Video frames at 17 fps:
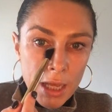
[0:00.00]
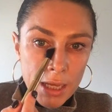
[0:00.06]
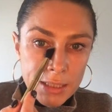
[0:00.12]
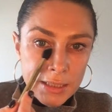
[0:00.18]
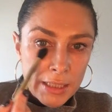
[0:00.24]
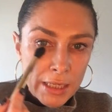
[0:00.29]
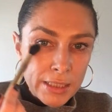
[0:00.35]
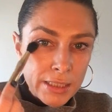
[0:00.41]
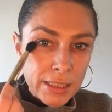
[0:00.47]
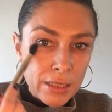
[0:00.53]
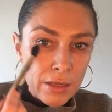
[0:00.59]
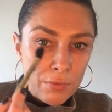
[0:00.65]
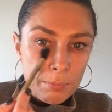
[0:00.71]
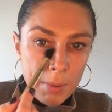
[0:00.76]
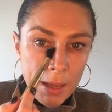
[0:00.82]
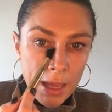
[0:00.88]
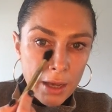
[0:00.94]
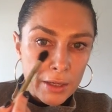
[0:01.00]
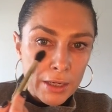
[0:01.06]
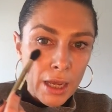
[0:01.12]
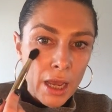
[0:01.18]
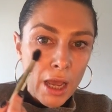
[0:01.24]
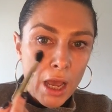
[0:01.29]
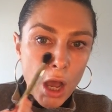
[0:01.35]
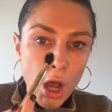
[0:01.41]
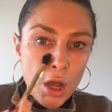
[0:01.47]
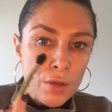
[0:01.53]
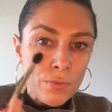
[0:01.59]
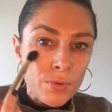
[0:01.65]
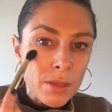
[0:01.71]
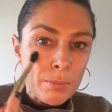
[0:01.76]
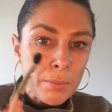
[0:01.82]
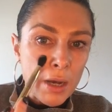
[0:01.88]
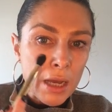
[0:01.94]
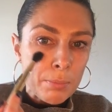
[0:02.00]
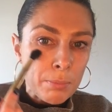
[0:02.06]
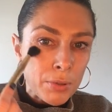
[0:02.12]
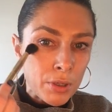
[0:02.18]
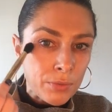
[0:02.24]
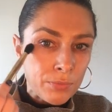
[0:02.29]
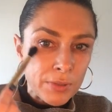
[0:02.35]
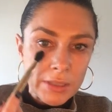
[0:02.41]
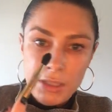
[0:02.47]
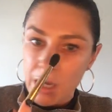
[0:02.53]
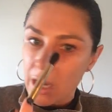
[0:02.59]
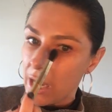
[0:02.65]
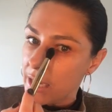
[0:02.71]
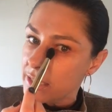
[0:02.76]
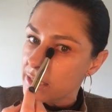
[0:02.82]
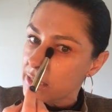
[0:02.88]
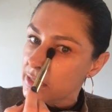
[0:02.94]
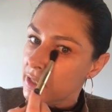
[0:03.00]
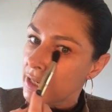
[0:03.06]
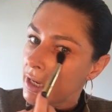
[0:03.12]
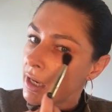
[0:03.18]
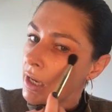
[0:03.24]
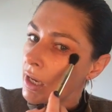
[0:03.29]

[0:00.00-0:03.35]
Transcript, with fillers: light dusting of powder over the My Perfect Eyes.